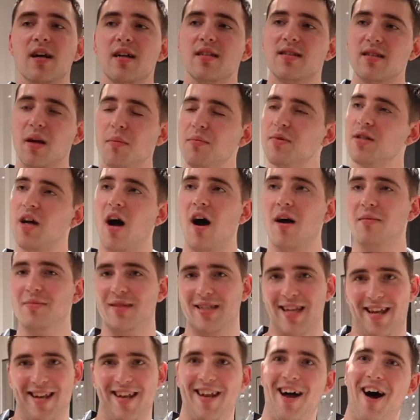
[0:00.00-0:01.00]

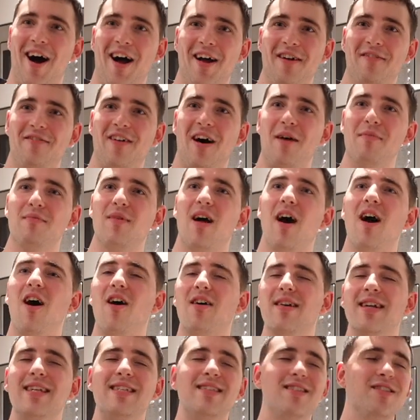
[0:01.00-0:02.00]
Sometimes in life, I'm like, oh,
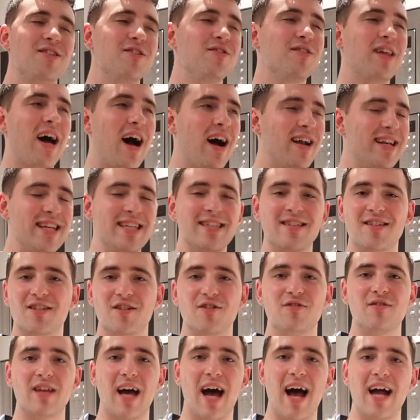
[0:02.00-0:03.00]
I need to do that, I need to
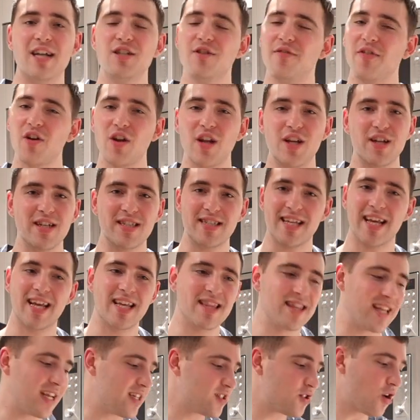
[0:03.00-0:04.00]
do that. And you feel like you're
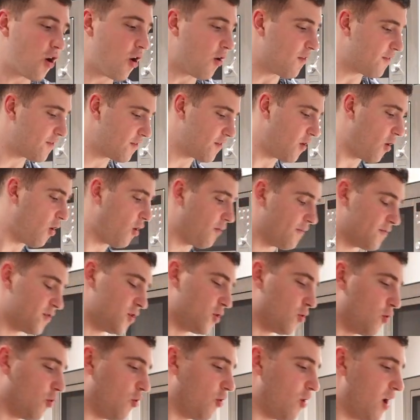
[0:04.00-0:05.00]
ticking things off of
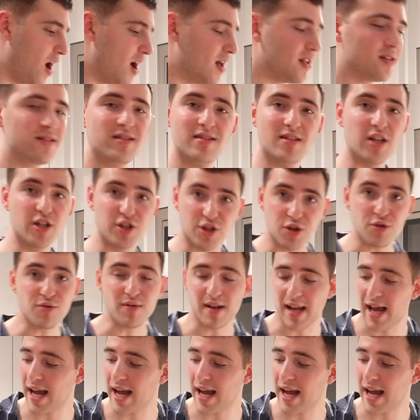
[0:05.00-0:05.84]
your to-do